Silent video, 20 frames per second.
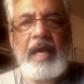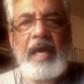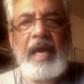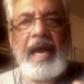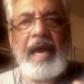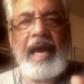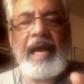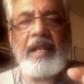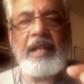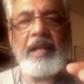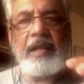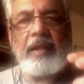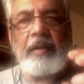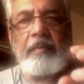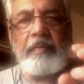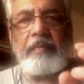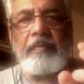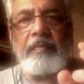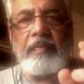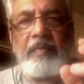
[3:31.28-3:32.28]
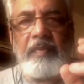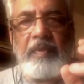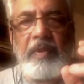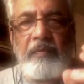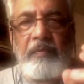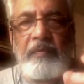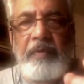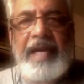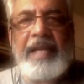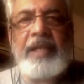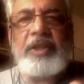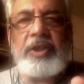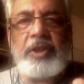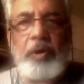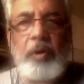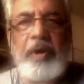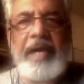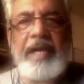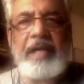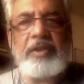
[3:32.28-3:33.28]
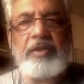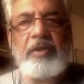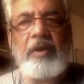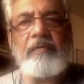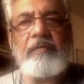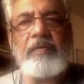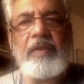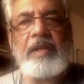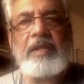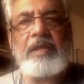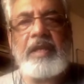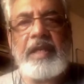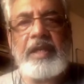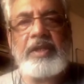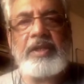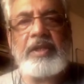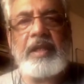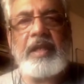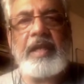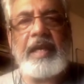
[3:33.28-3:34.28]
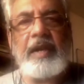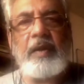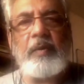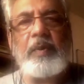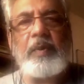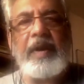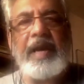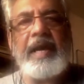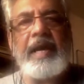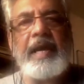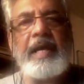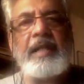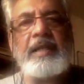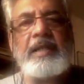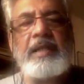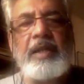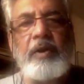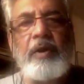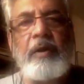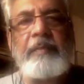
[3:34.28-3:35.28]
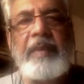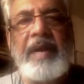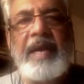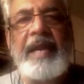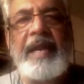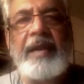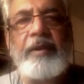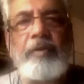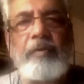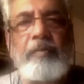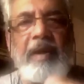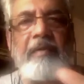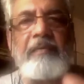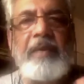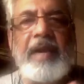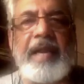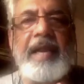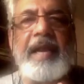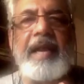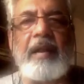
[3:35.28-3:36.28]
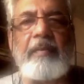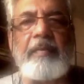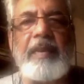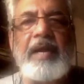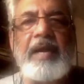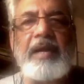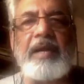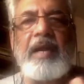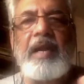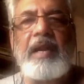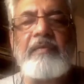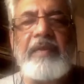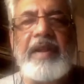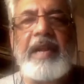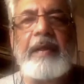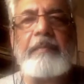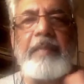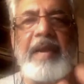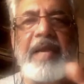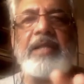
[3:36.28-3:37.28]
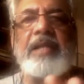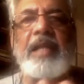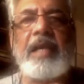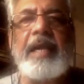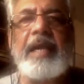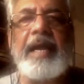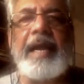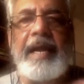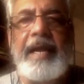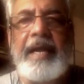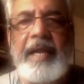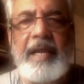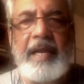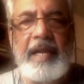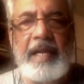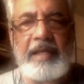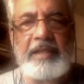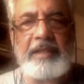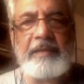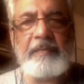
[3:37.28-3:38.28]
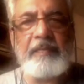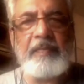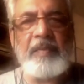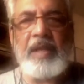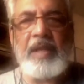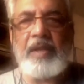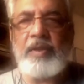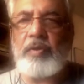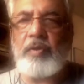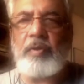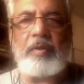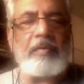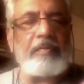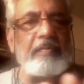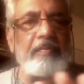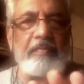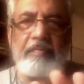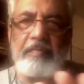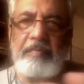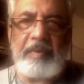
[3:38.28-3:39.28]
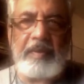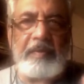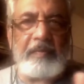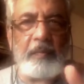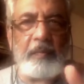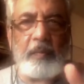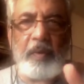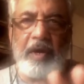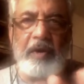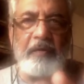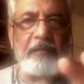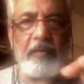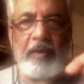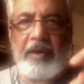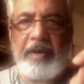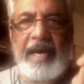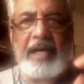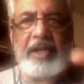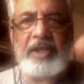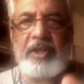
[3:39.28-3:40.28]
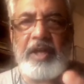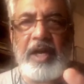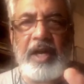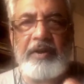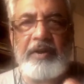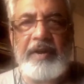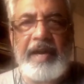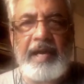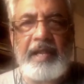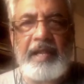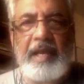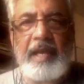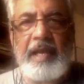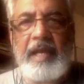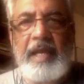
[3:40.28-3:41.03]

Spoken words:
And the very choice of this dish in a way is appealing to my very elemental and very basic Indianness. So wonderful, great start right there.